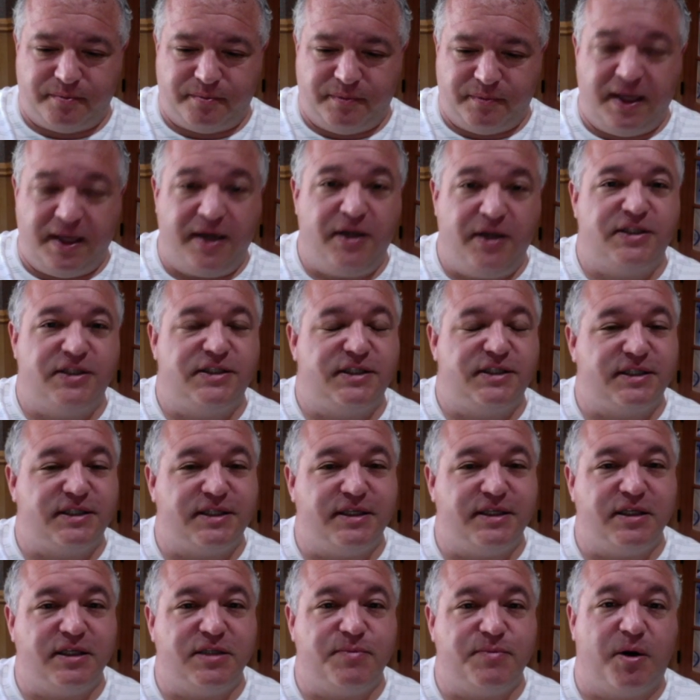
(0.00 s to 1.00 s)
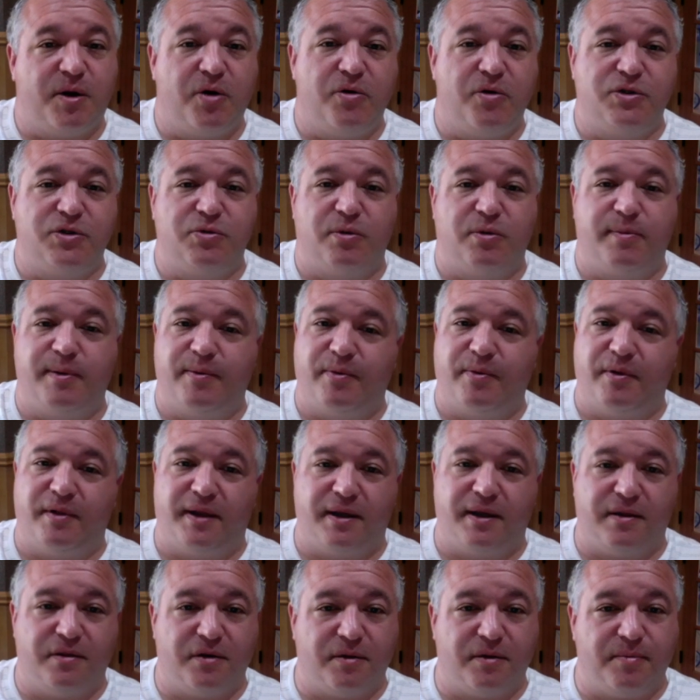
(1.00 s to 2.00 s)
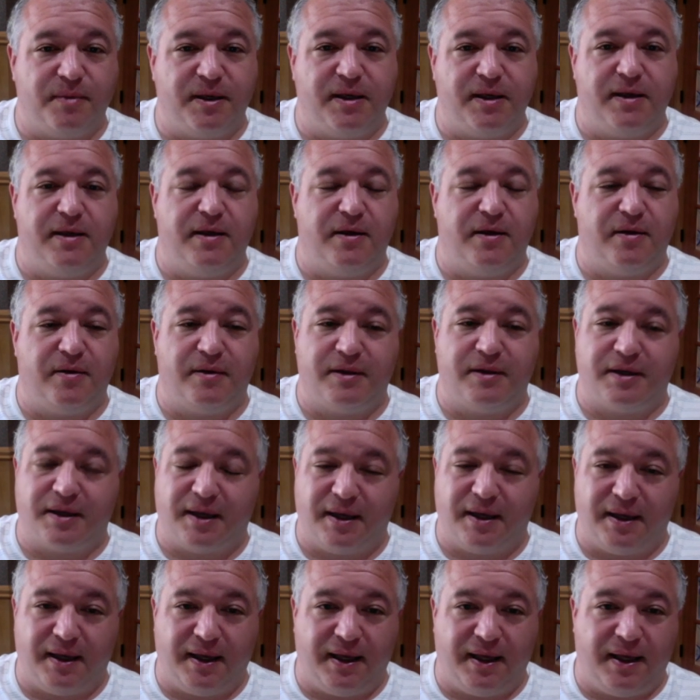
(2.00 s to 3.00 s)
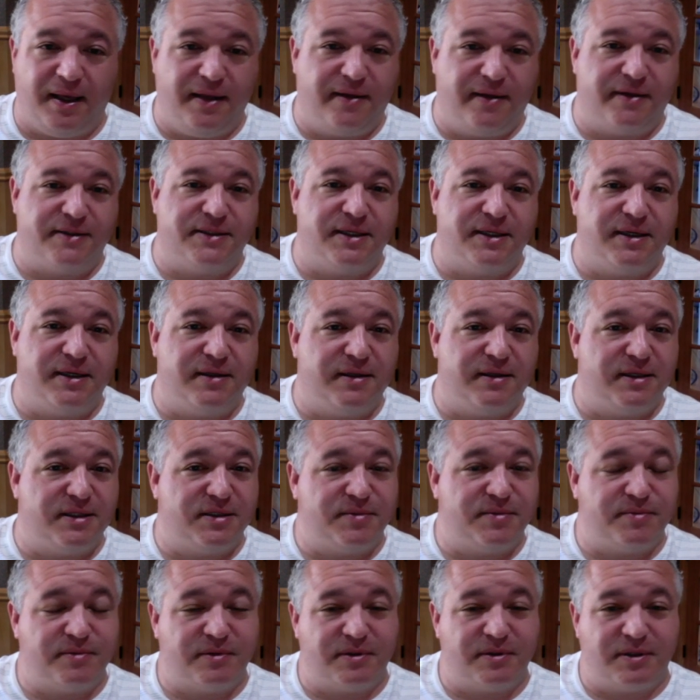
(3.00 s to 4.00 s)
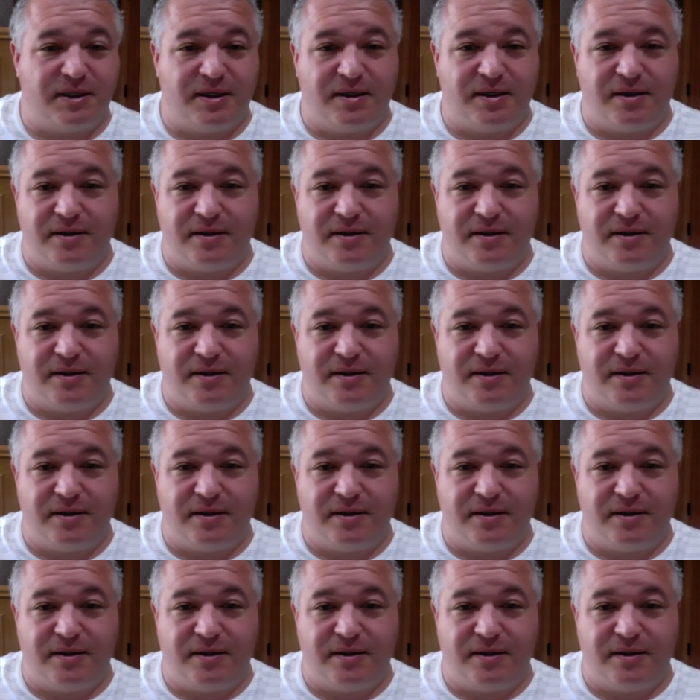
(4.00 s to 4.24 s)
then you to see these posts where people are like, "Look, man, you know, like I, I hate to say this uh,